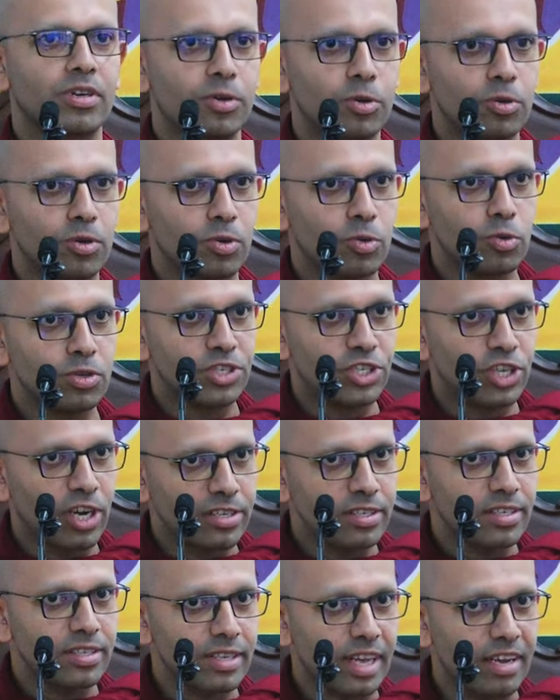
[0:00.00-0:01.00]
who, who
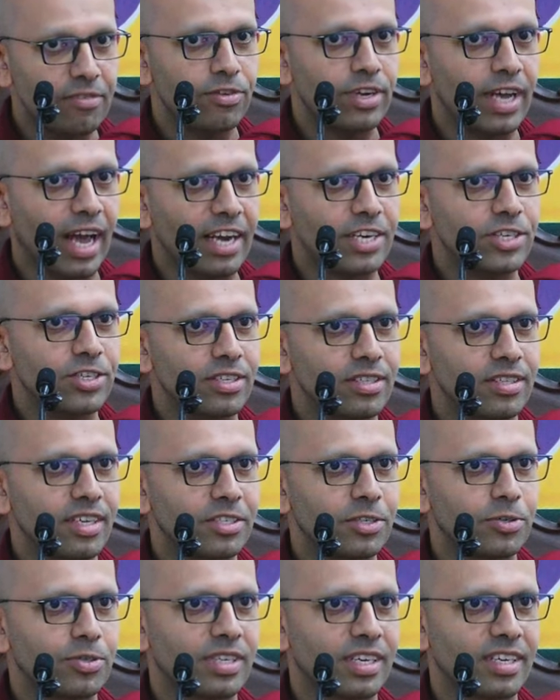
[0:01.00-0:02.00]
judges every action
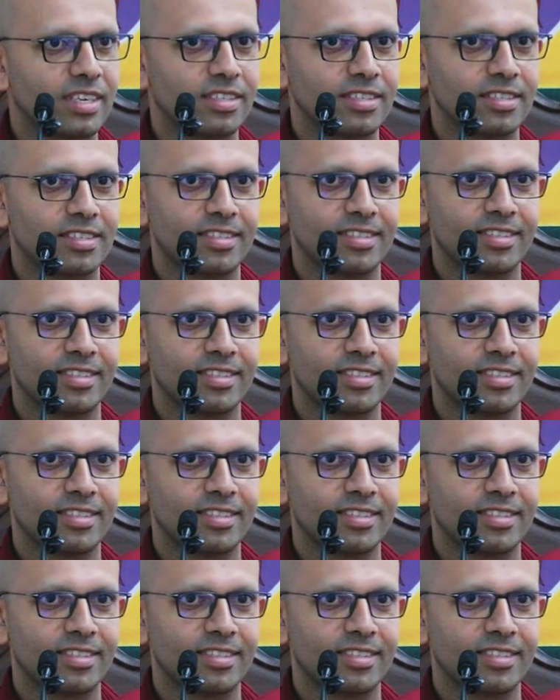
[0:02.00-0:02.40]
that you take.